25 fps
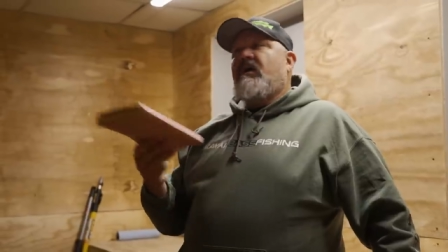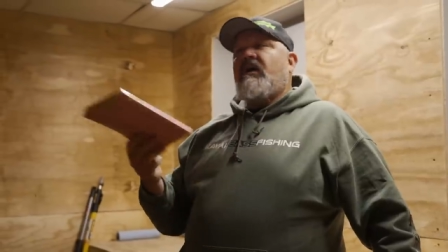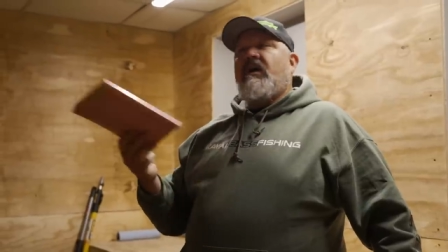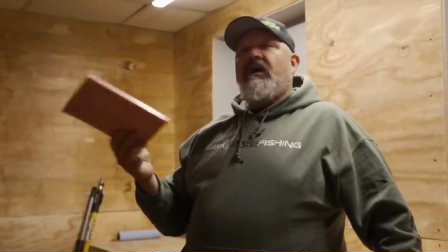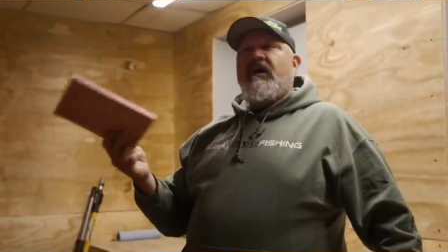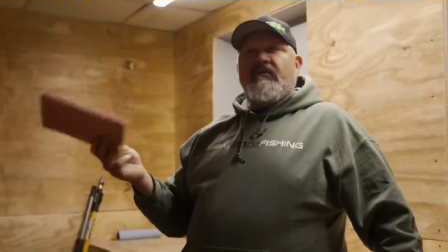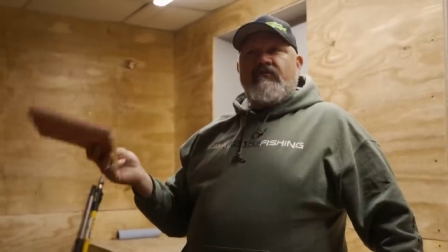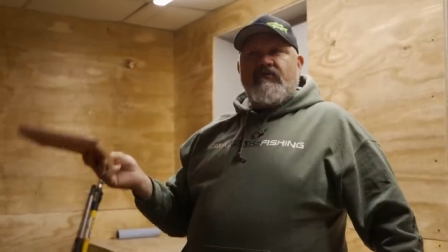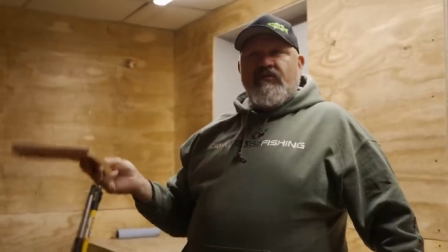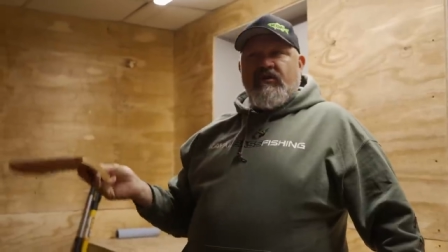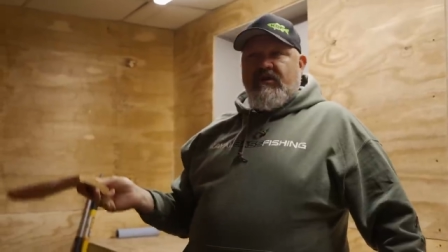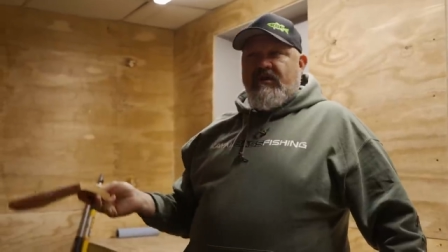
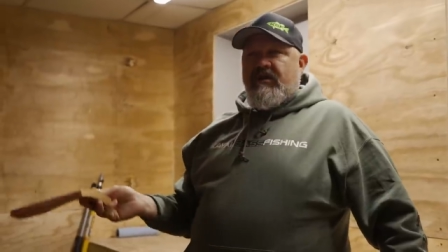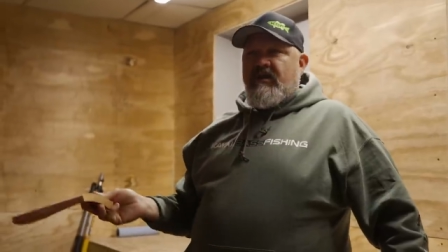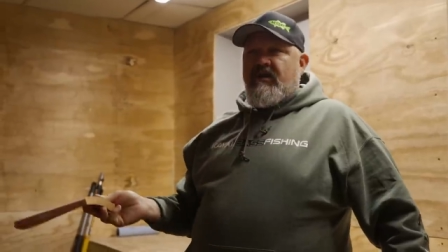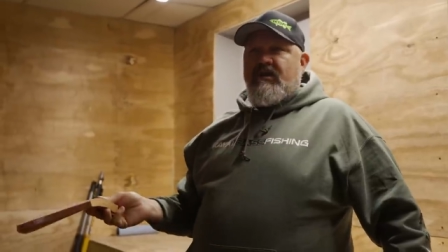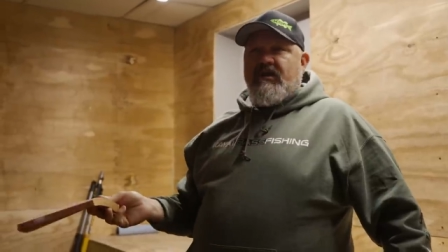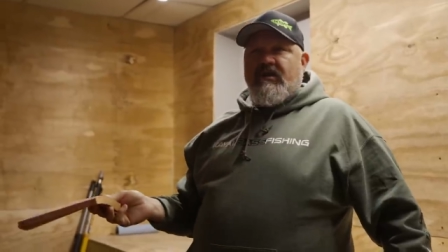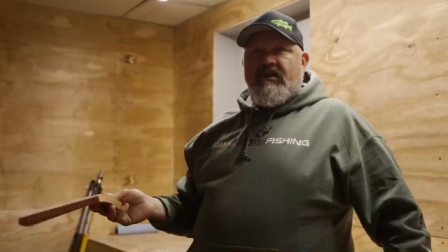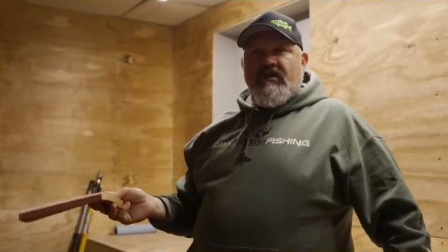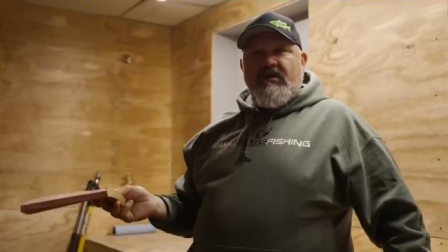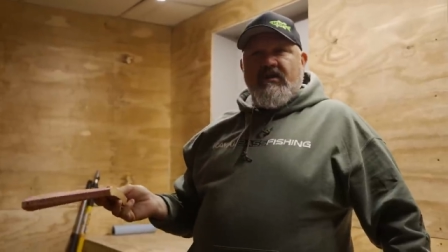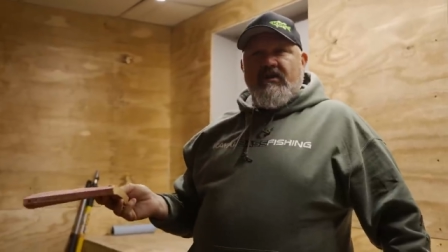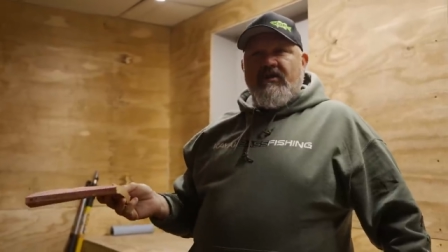every
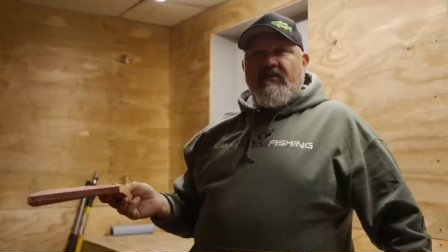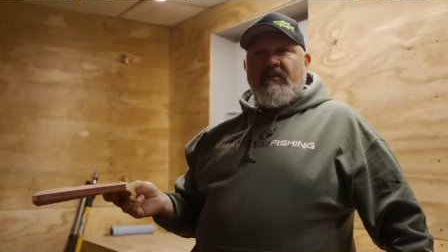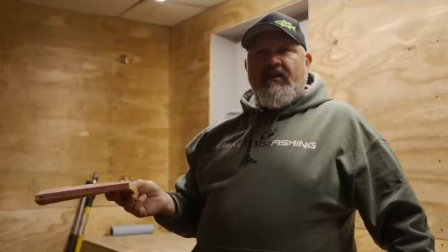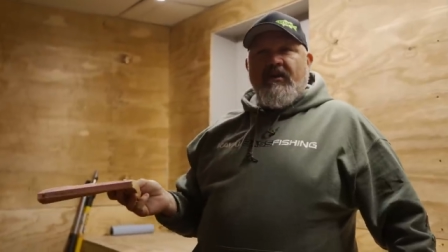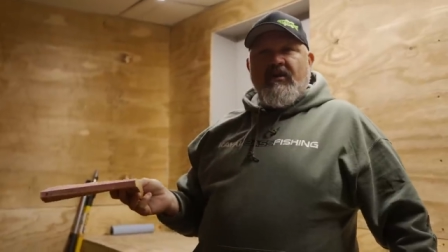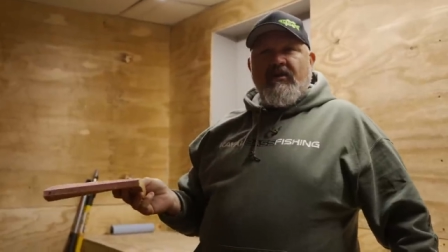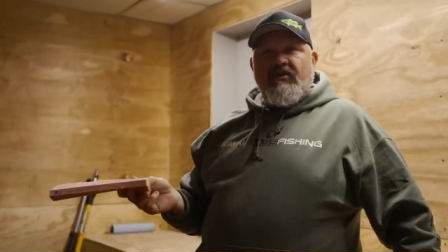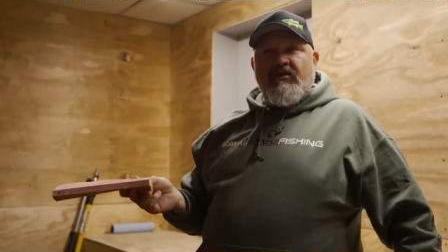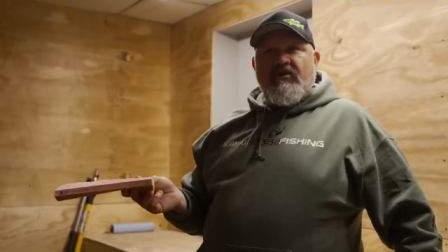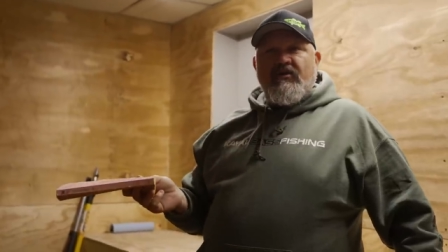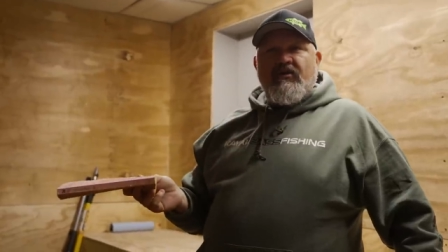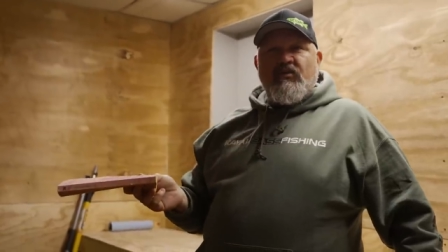kid in
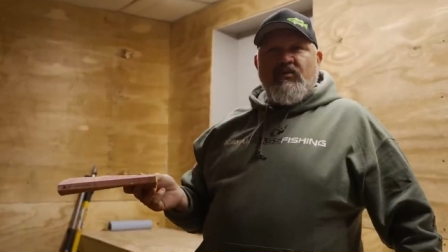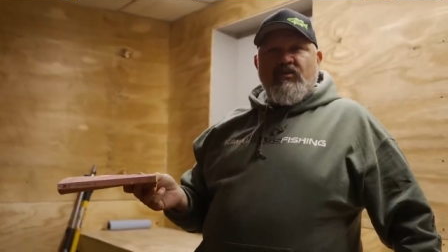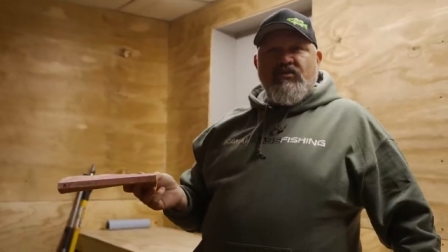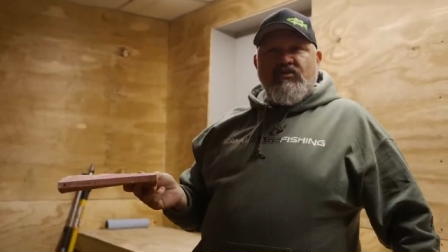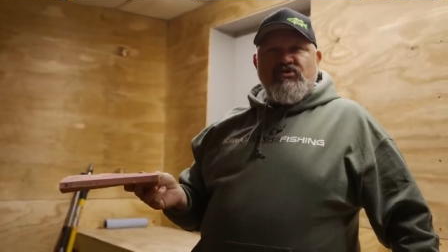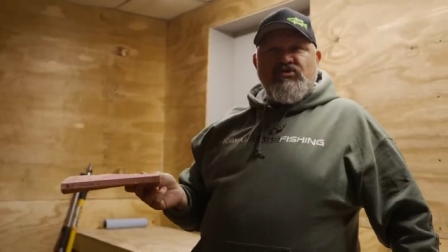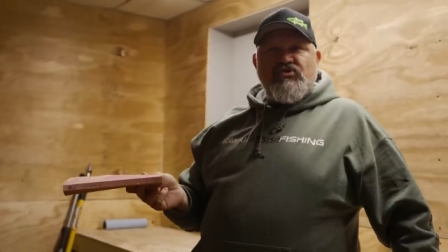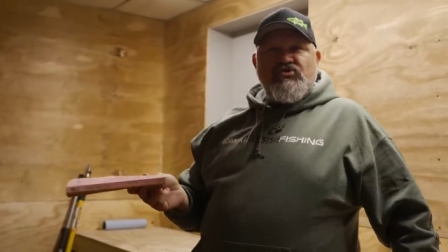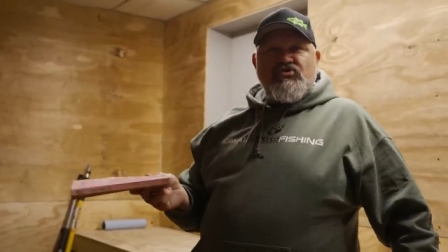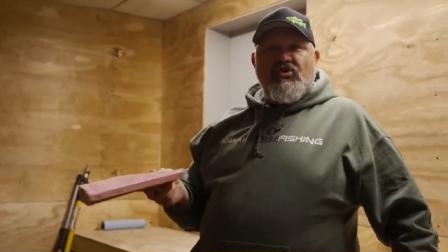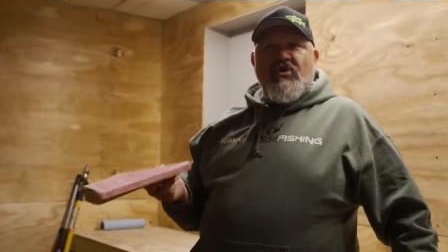America was